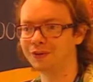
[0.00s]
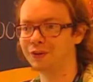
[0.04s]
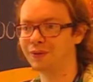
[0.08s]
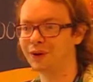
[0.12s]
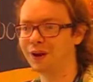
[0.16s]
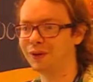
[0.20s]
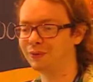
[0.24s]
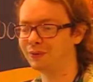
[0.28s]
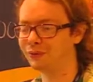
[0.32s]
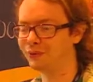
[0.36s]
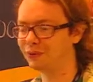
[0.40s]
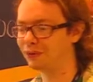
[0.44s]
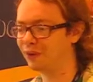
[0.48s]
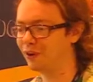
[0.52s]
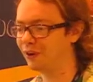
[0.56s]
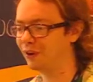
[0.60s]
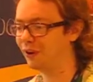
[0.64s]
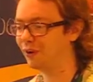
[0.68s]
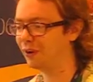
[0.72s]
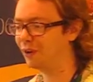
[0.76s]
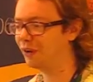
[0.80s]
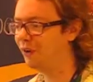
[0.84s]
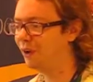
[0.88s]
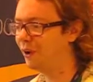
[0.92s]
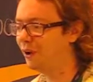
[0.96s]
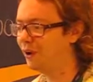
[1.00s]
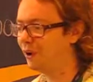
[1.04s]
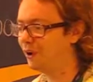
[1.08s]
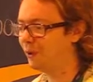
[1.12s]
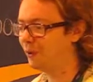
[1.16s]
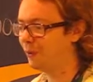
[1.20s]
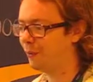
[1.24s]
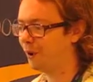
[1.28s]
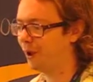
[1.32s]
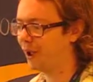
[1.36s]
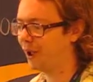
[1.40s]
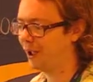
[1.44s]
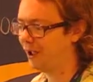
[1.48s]
around CERN,
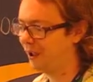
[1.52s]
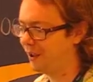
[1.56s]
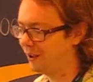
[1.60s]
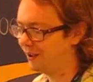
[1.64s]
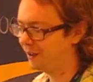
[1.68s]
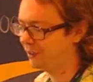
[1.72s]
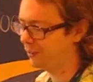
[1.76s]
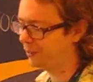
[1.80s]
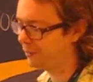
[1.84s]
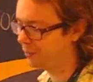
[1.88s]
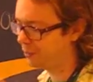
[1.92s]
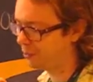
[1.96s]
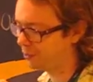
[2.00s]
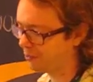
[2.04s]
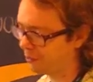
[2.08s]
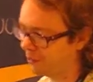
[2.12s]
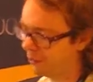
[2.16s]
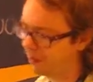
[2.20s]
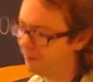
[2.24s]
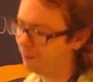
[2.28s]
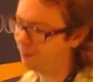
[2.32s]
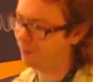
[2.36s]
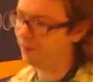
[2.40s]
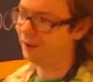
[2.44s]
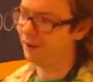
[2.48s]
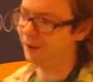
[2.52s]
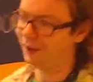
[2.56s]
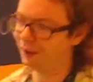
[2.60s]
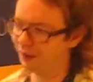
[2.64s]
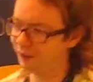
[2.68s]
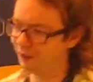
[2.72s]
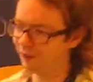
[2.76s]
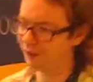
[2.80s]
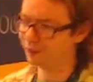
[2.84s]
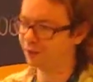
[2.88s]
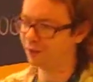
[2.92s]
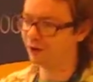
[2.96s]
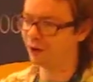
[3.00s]
where the beam
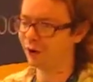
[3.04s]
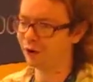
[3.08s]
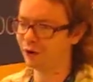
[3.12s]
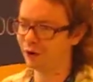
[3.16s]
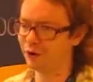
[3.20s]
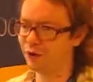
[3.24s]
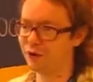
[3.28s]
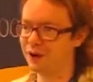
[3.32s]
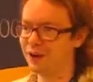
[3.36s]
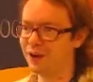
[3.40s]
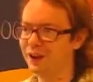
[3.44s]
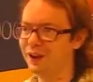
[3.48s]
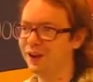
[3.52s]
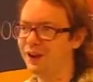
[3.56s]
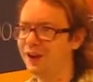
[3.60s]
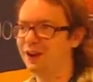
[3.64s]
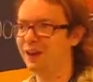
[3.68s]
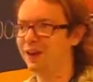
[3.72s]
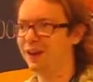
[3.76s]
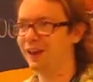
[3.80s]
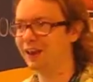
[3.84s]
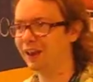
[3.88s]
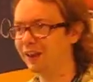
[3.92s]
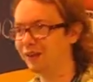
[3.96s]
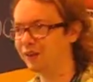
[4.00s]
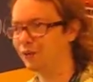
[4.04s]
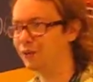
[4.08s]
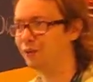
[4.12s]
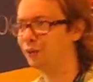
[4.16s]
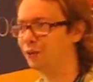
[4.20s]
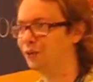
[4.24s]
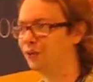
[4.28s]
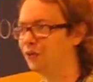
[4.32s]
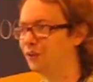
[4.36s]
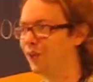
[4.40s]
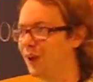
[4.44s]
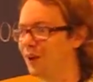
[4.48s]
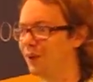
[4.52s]
hits the concrete, it gets
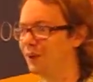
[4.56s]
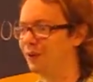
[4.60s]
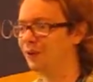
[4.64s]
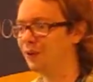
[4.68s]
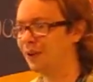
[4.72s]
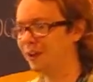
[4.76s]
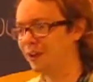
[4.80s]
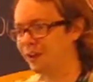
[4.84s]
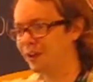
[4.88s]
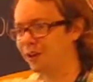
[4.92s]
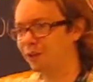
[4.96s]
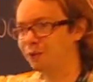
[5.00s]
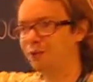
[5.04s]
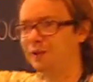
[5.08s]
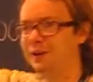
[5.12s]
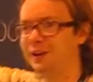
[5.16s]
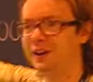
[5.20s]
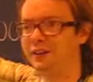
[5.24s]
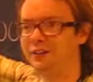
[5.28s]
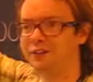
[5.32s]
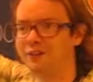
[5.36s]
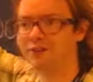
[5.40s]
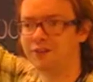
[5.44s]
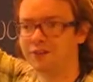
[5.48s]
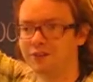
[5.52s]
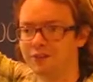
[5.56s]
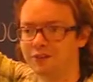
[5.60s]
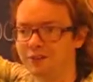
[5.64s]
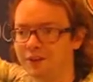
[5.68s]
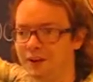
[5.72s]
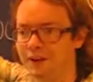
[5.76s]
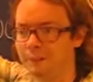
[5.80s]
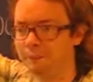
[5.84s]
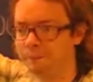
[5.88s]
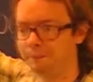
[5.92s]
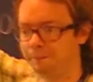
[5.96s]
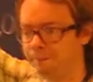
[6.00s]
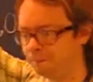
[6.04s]
cooled down, and it gets released to
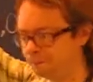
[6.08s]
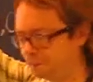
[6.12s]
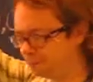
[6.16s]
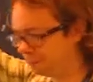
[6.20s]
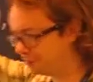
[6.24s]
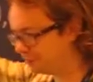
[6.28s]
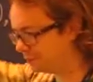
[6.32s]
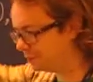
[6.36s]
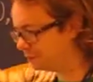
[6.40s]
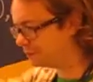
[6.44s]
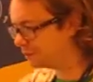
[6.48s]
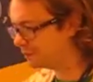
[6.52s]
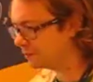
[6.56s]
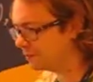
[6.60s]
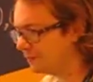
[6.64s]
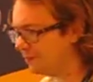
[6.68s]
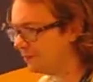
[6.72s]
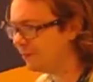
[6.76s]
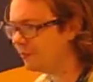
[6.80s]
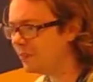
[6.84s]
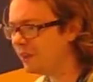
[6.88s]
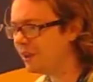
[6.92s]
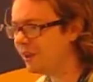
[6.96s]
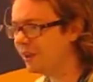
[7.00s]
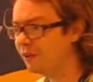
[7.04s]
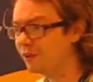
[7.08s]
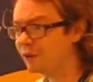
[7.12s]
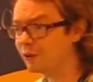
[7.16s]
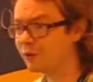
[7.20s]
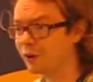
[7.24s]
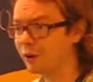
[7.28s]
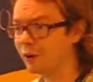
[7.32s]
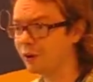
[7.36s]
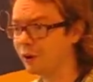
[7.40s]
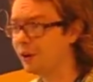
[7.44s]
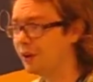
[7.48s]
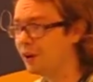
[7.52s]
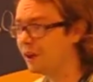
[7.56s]
steam. And
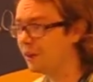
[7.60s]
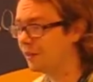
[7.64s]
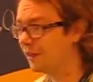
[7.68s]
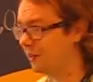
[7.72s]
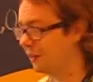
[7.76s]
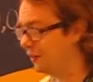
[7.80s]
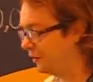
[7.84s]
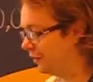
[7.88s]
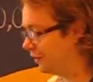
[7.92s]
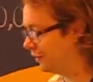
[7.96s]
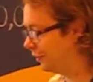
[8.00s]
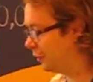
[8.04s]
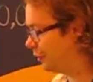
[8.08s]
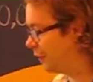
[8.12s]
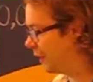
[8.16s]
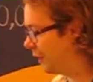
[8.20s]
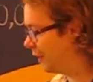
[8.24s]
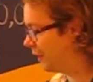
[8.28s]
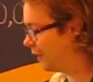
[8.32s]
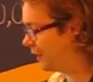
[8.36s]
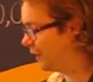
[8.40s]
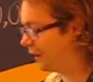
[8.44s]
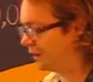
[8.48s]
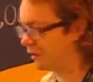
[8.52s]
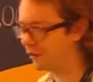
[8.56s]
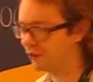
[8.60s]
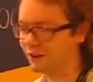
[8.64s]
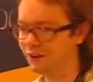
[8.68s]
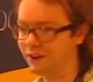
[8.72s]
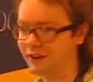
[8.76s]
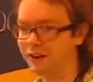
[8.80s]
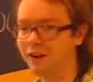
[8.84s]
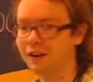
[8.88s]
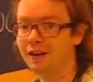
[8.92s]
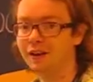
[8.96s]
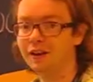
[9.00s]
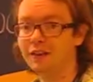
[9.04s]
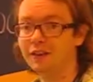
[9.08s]
so this is the way they
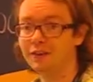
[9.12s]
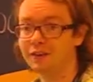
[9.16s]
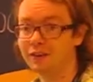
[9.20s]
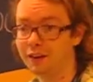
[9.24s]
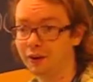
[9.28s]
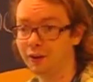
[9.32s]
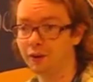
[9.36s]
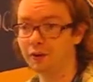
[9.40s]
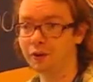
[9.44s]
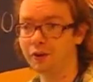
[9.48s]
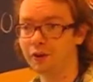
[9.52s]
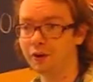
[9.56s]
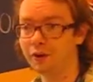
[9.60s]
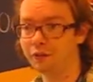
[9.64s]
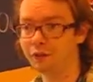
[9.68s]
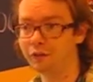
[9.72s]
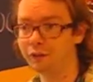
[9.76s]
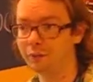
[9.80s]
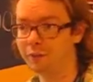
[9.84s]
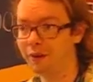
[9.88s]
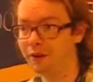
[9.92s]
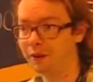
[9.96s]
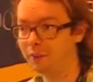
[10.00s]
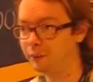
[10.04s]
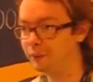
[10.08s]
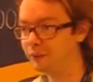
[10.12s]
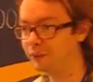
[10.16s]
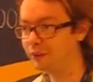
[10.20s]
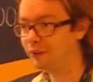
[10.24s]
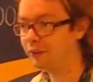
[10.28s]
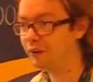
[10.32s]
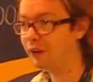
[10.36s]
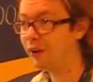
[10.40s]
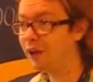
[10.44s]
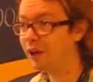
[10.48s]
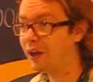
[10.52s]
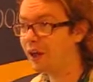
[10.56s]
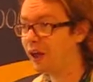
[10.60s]
actually deal with the loss of beams.
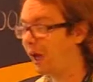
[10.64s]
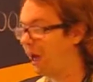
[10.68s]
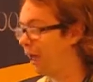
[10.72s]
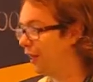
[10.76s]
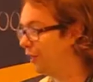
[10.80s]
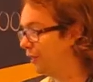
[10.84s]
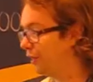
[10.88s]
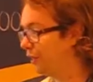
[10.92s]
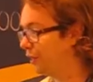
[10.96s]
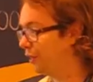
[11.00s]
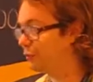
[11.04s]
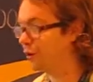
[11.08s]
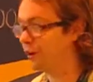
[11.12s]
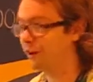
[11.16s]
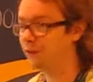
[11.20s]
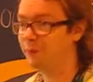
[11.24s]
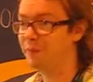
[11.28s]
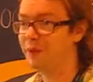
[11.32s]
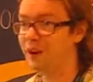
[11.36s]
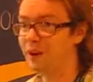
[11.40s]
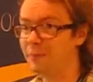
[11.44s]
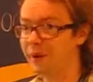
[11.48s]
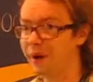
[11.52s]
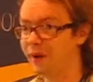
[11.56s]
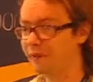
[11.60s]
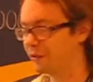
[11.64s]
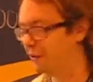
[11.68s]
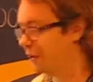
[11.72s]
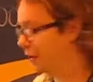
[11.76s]
And they try to minimise the